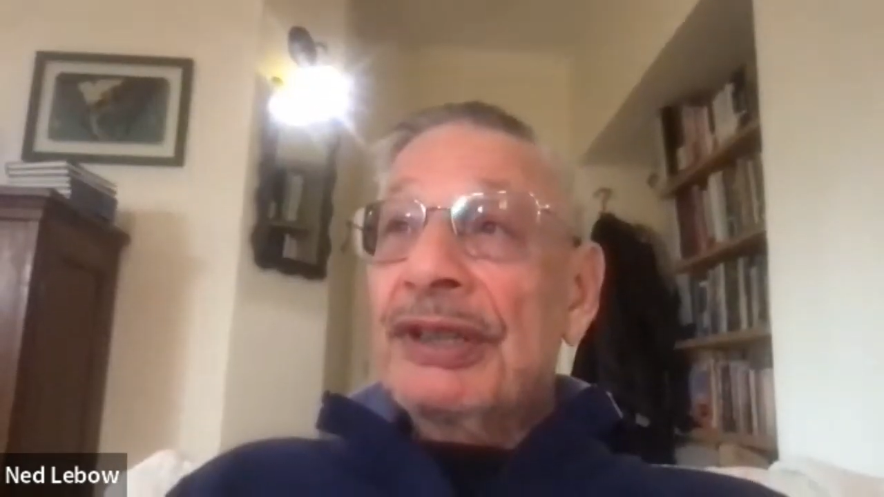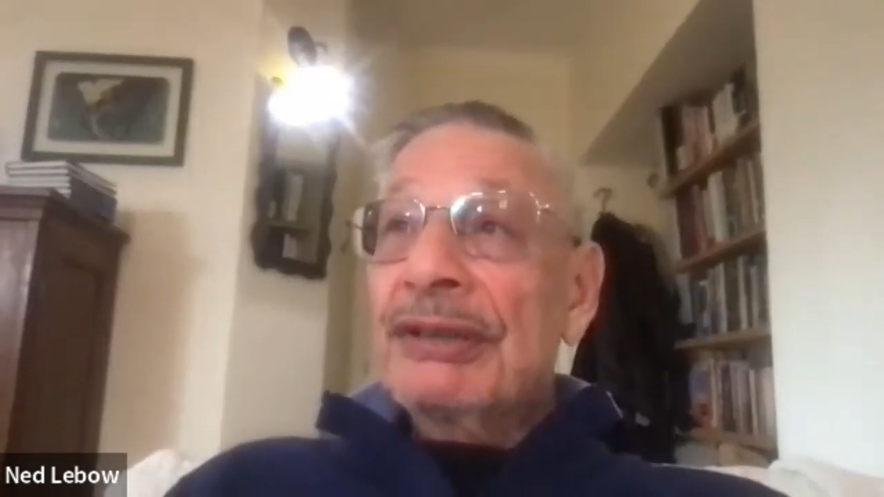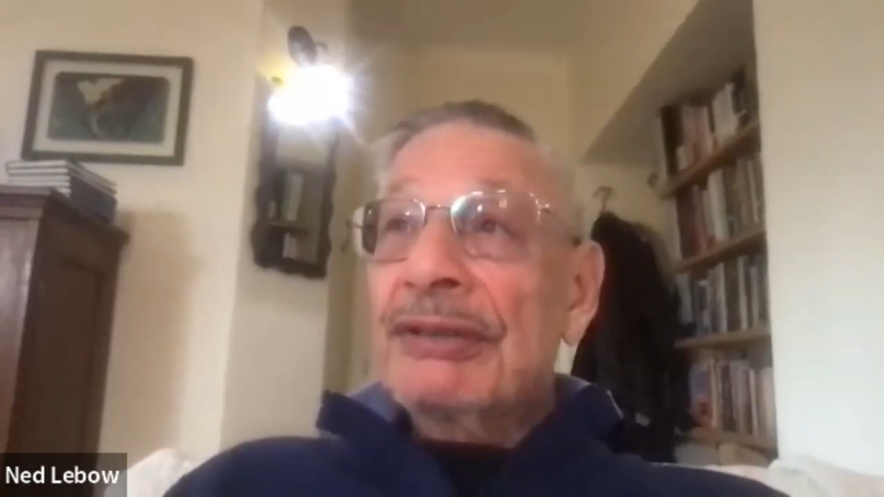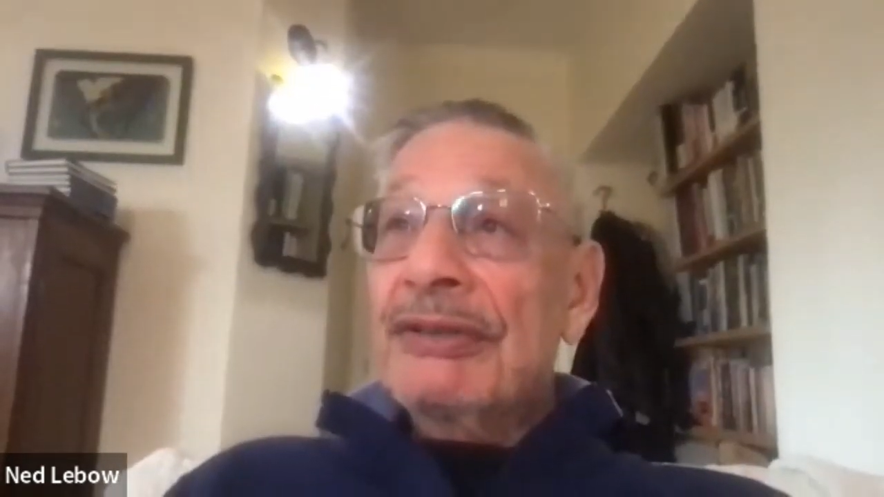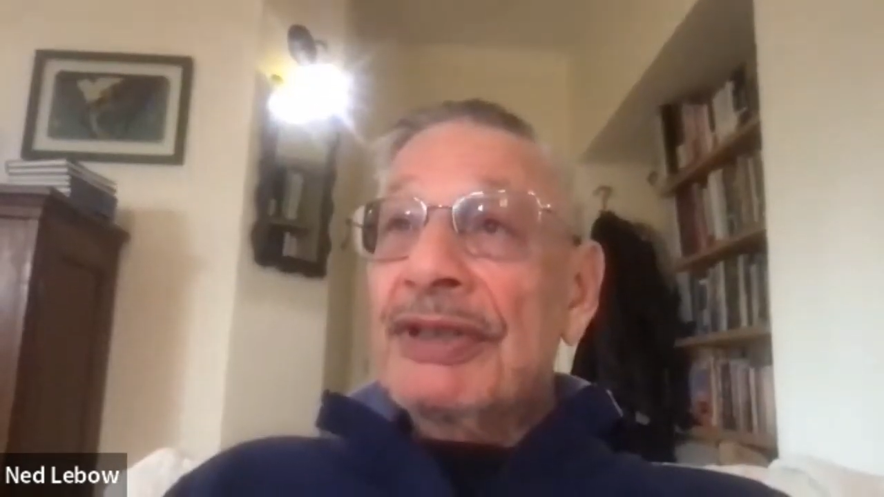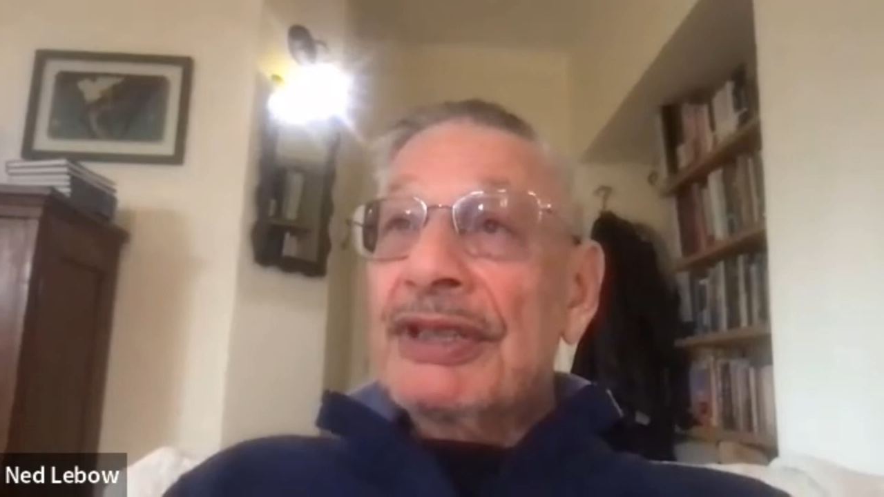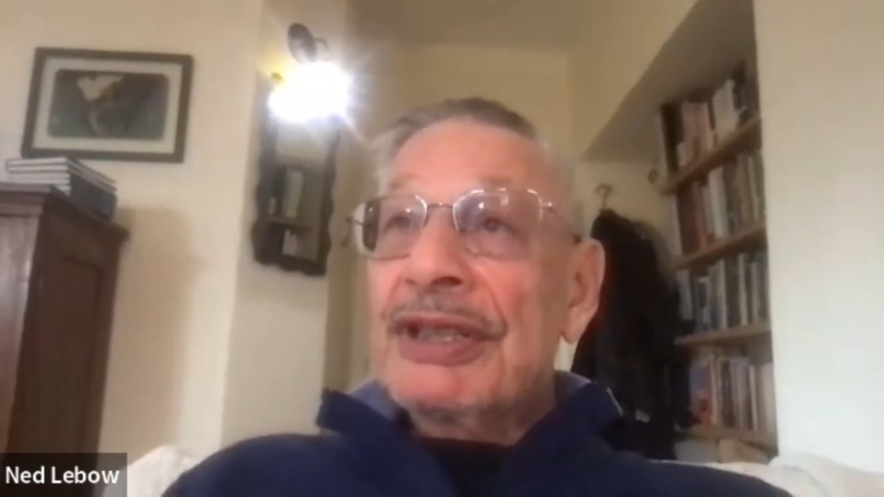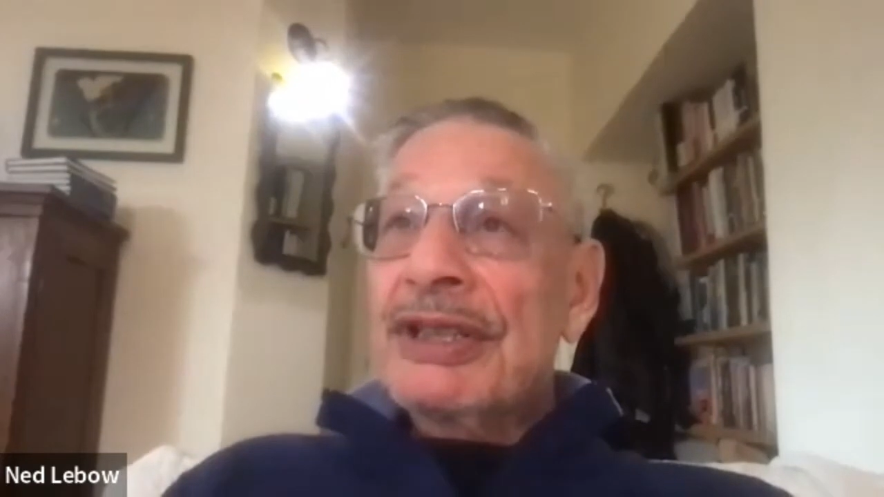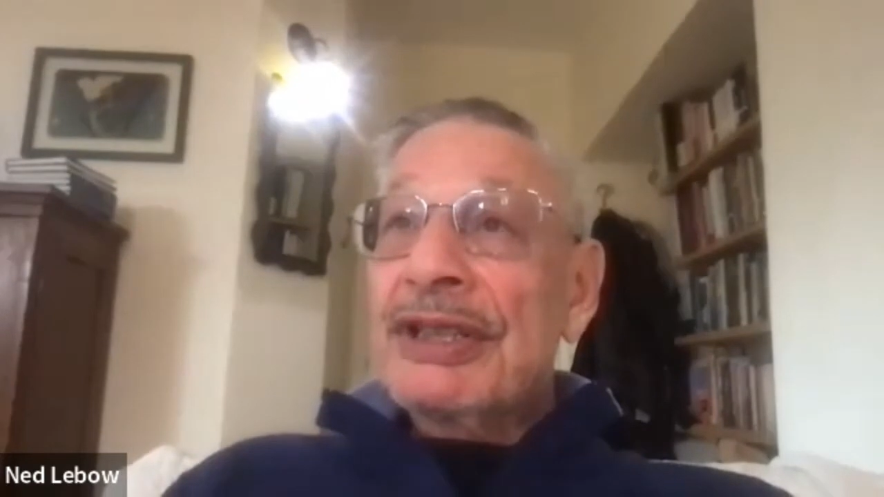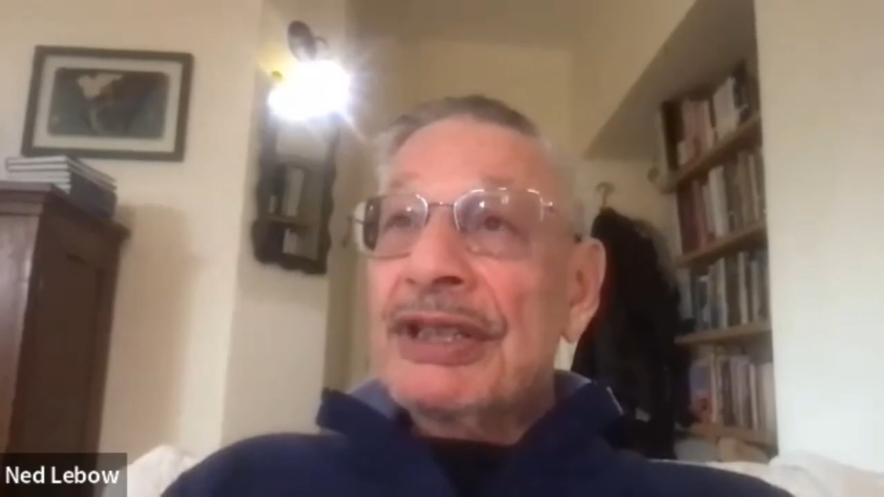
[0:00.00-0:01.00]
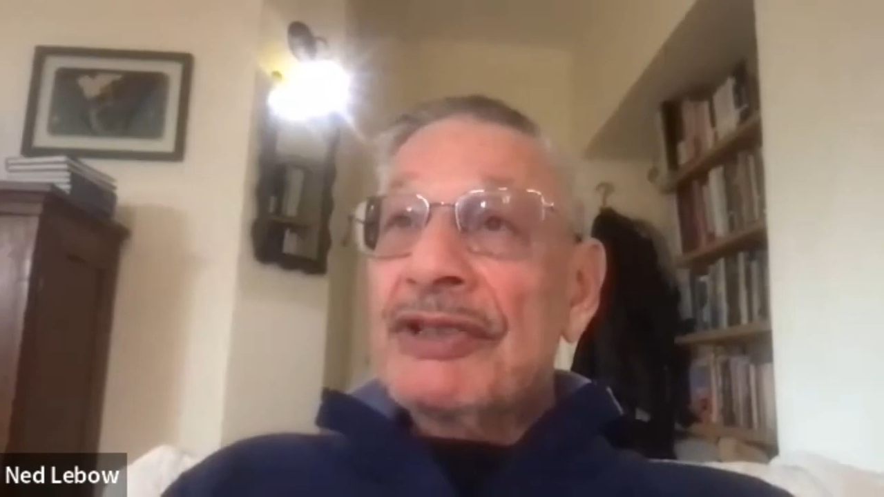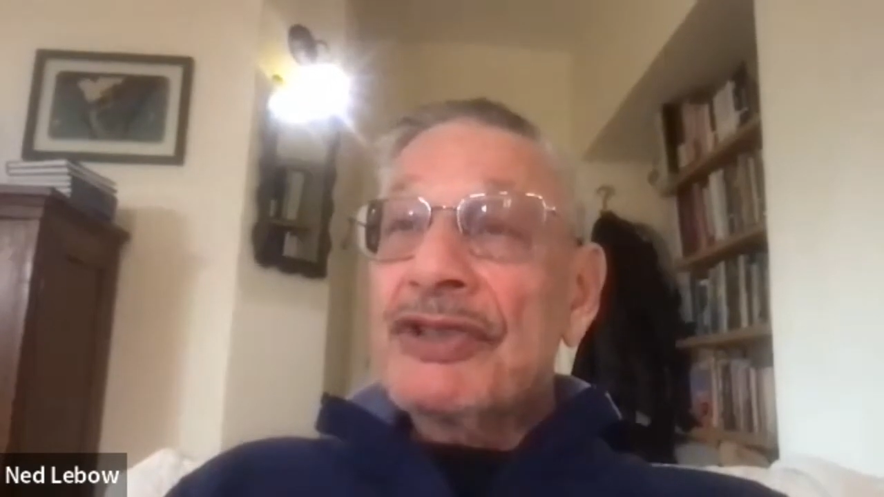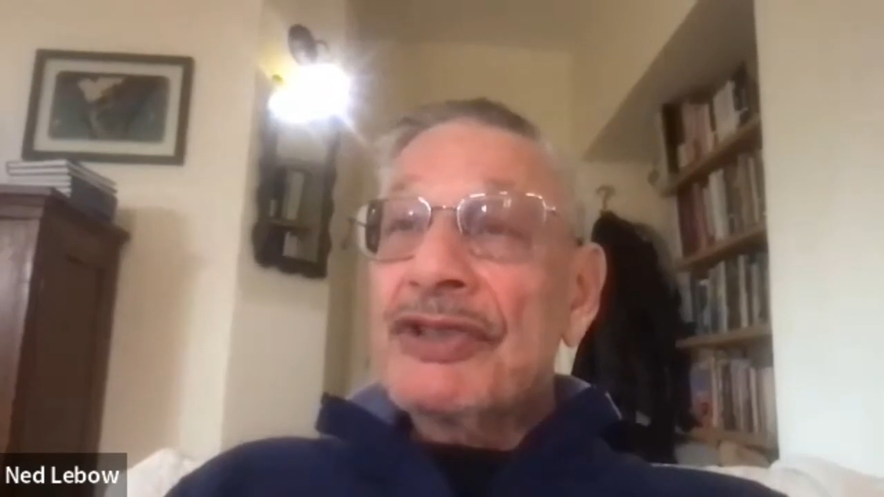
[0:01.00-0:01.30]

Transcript: Geneva Convention,